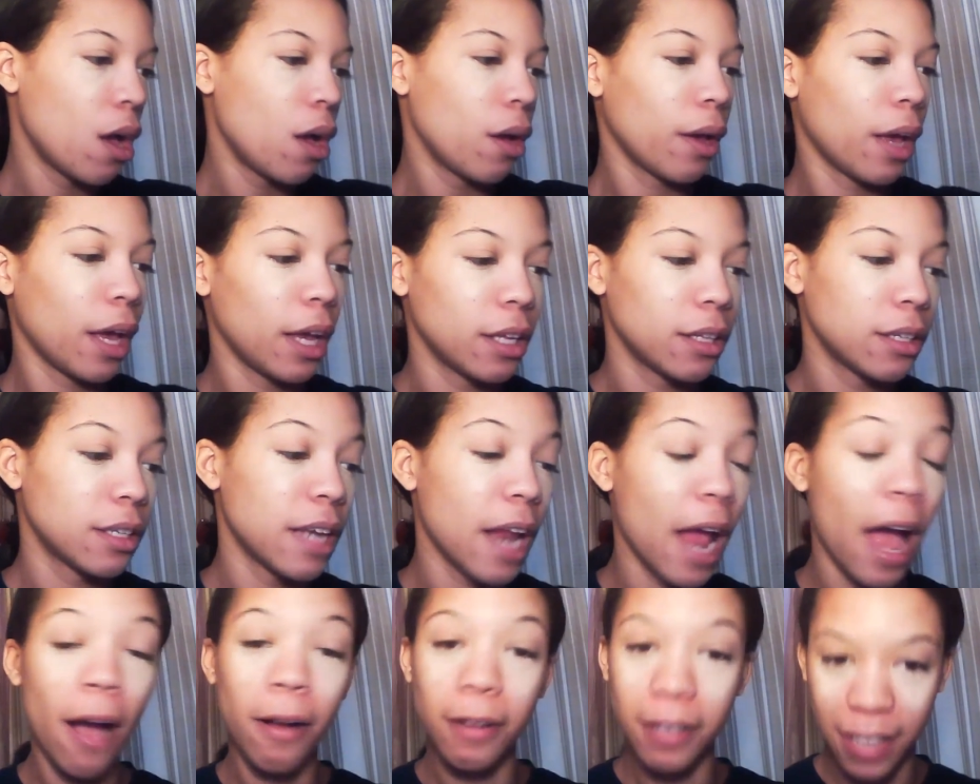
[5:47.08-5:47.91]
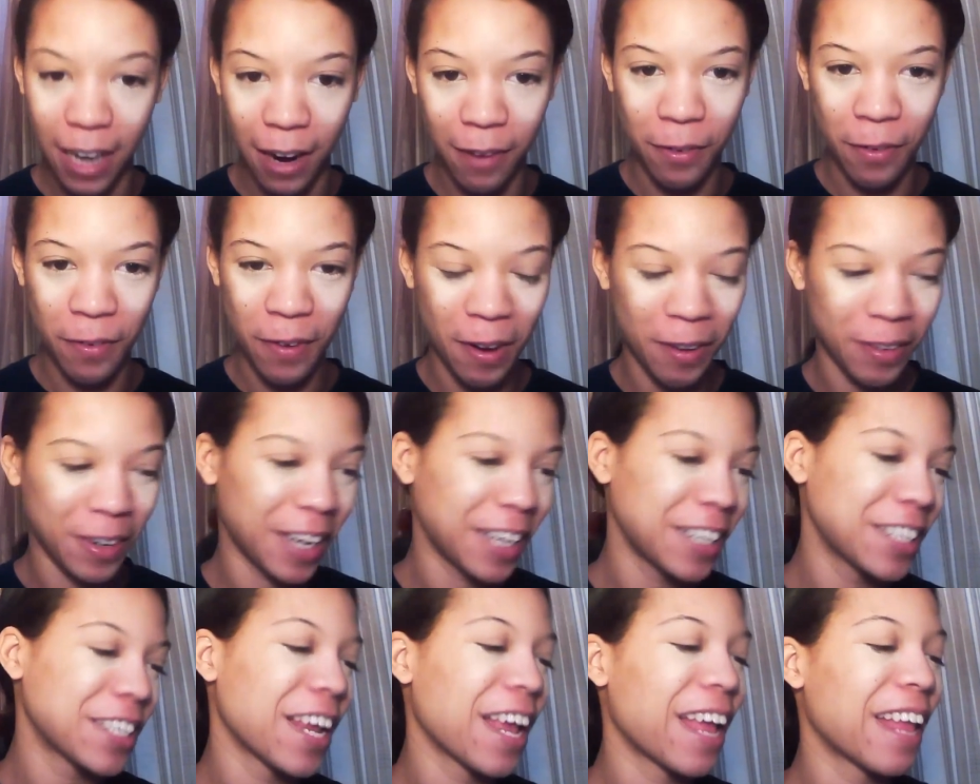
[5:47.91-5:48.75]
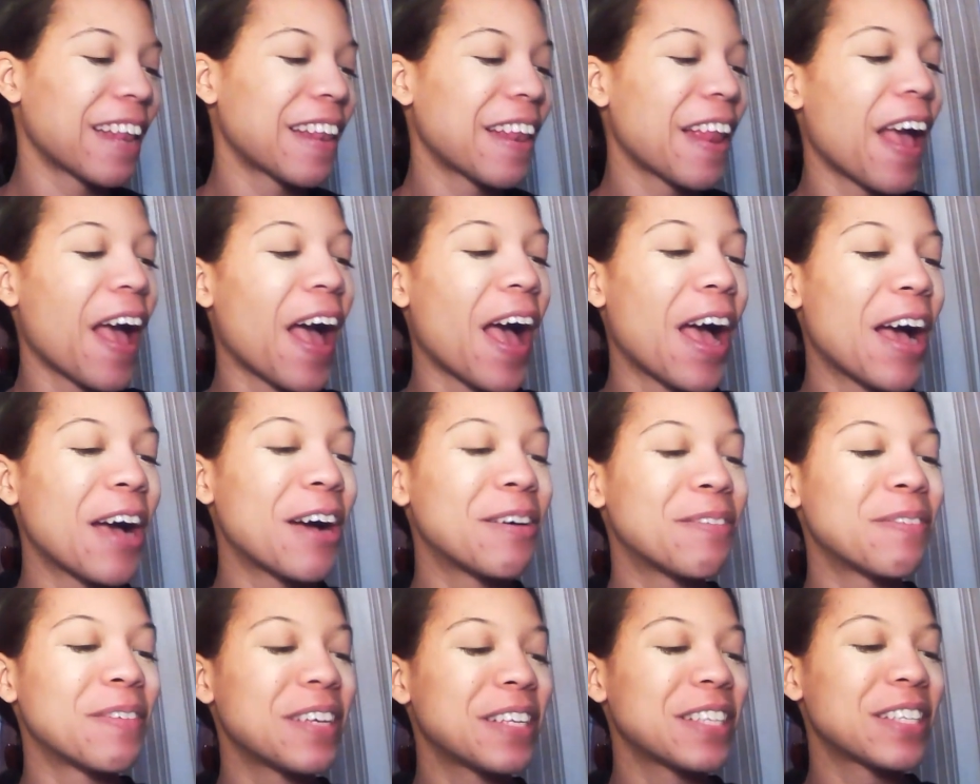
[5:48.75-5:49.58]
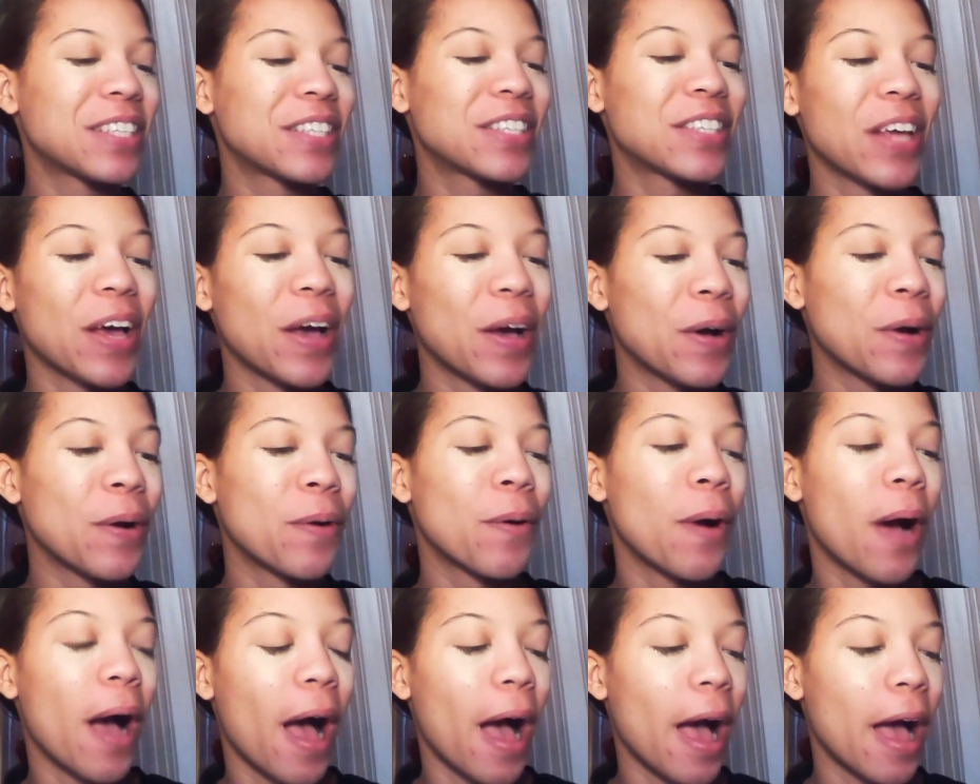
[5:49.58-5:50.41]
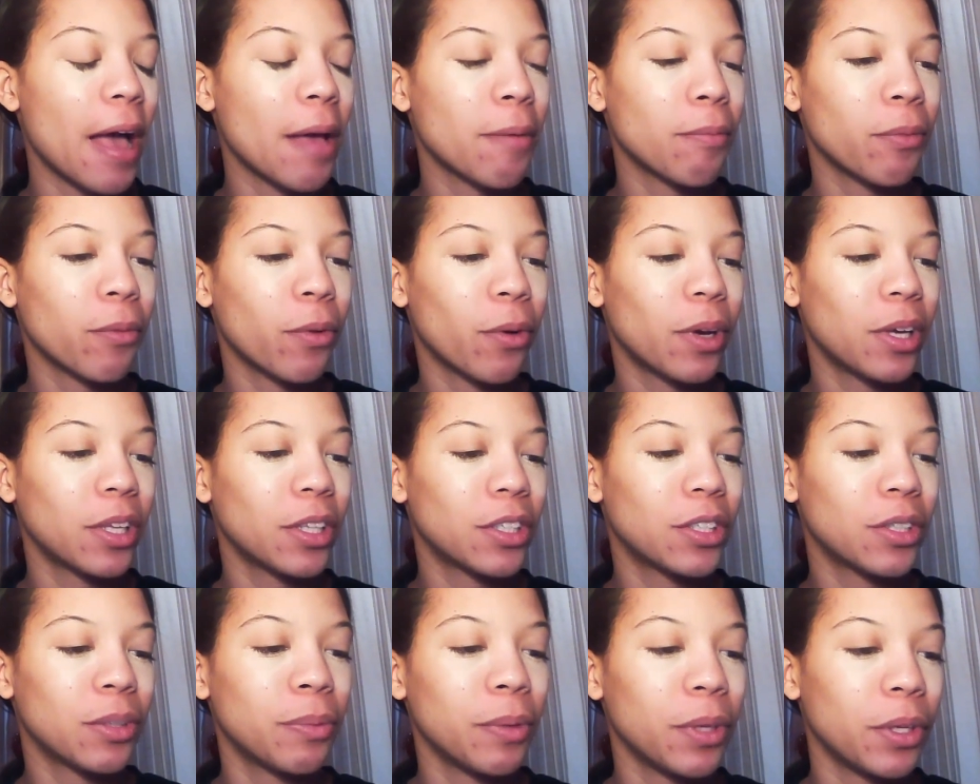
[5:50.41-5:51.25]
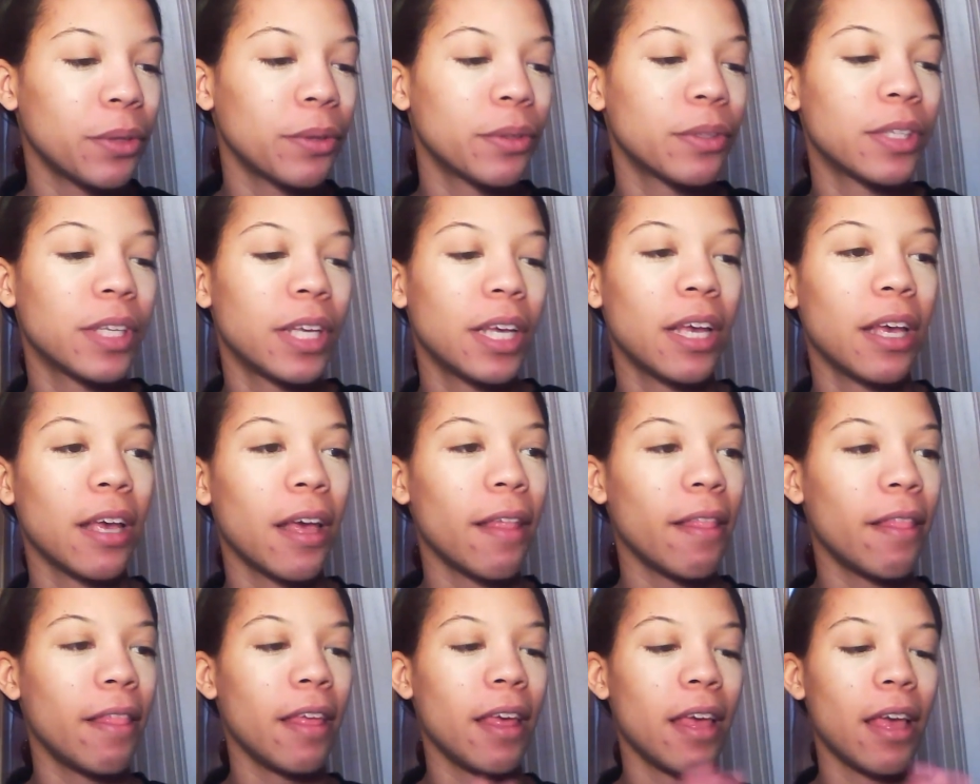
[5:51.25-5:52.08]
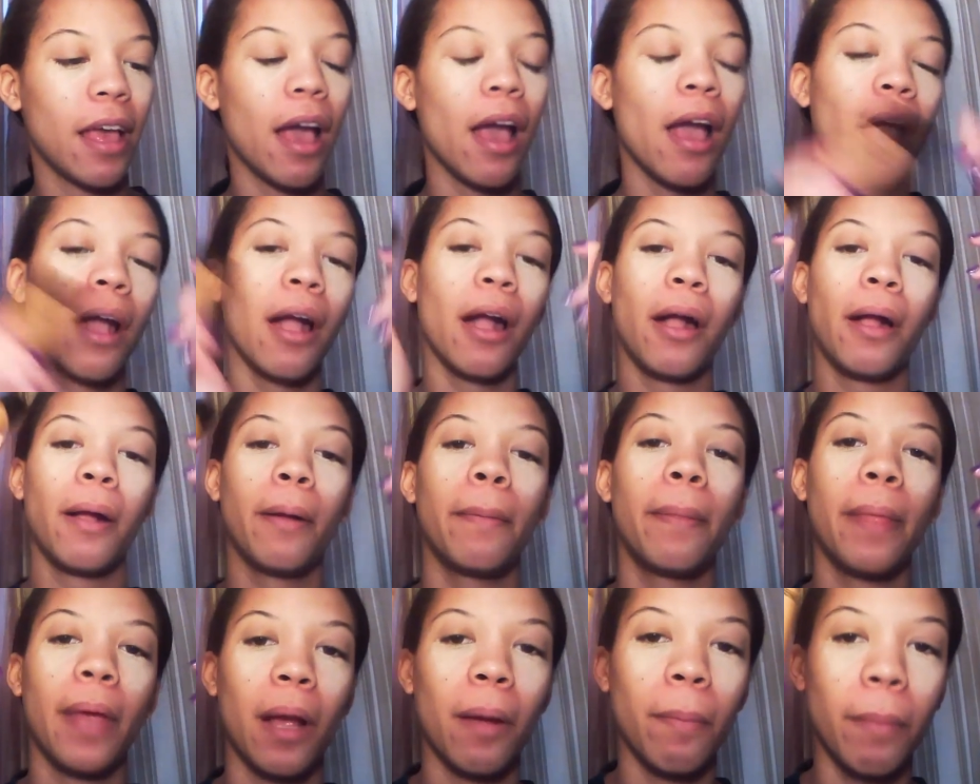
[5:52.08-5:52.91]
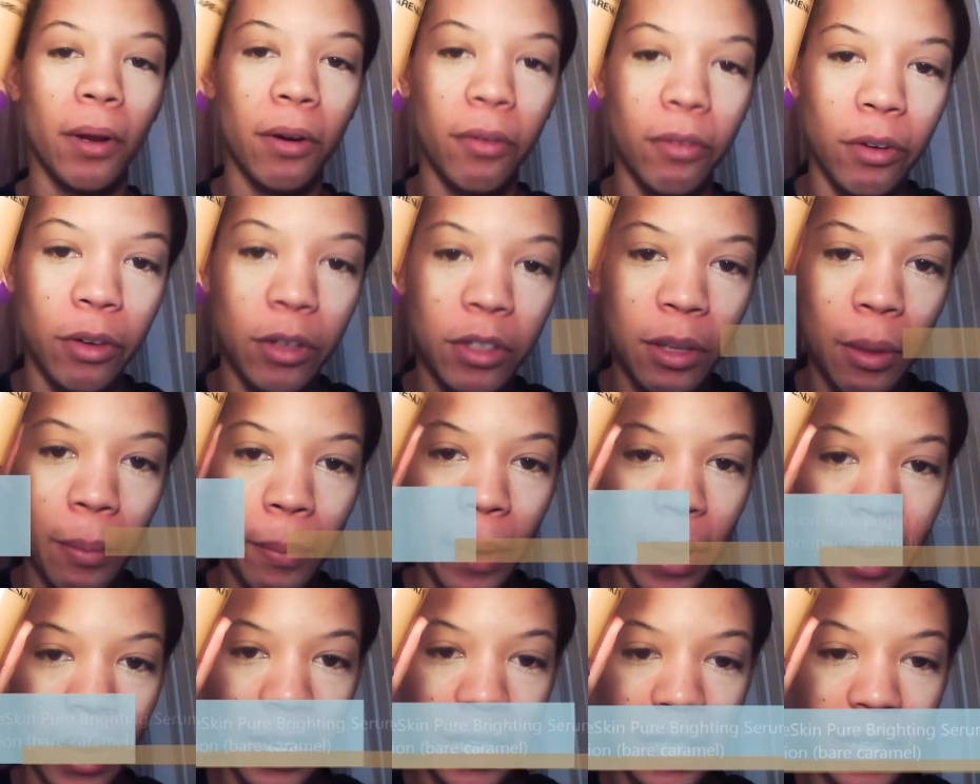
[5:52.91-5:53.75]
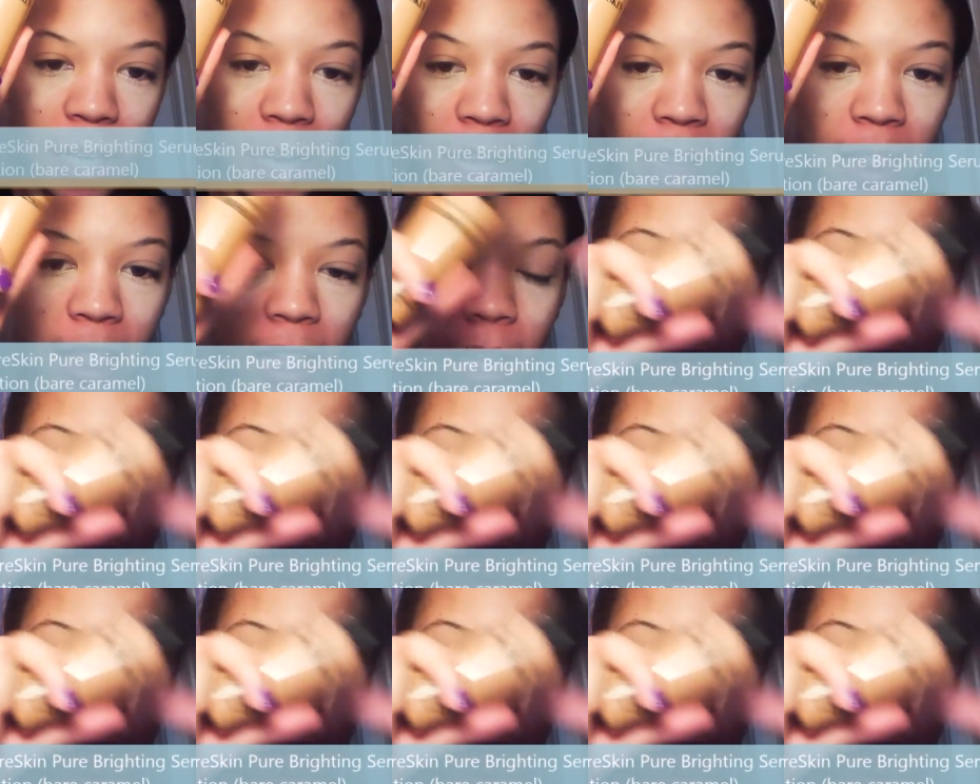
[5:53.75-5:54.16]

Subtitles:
Okay, now it's time for foundation. So I'm going to be using the BareMinerals BareSkin